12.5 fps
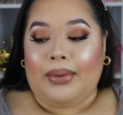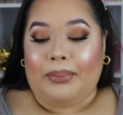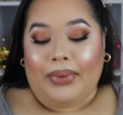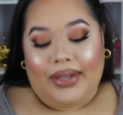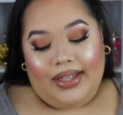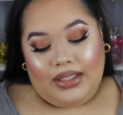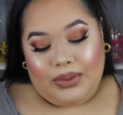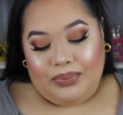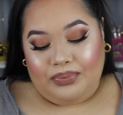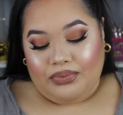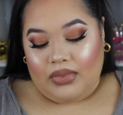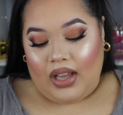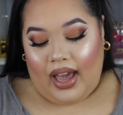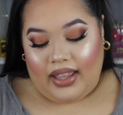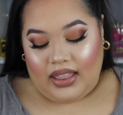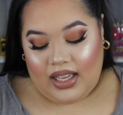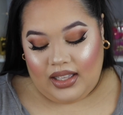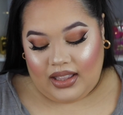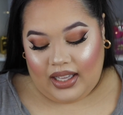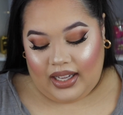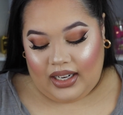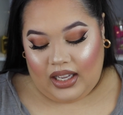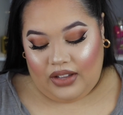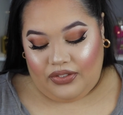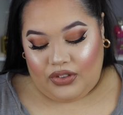But I think
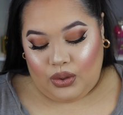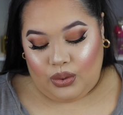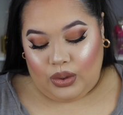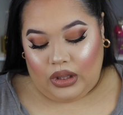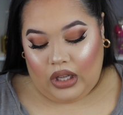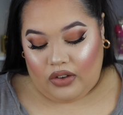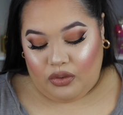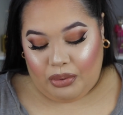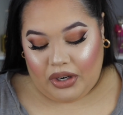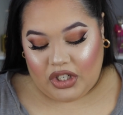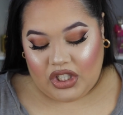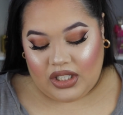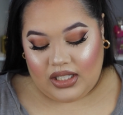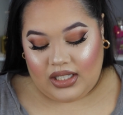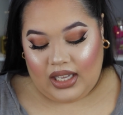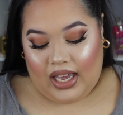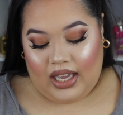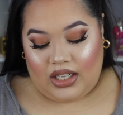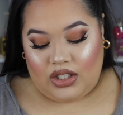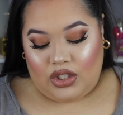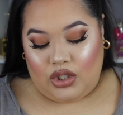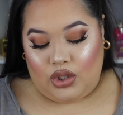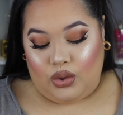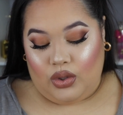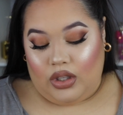that if you love brushes and
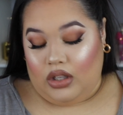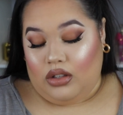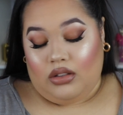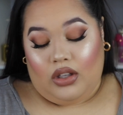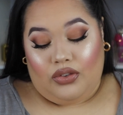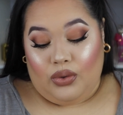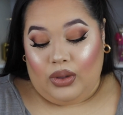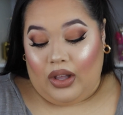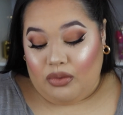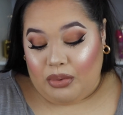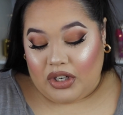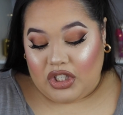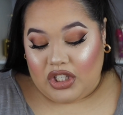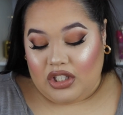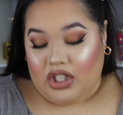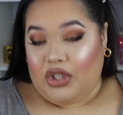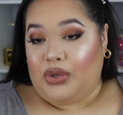if you love brushes and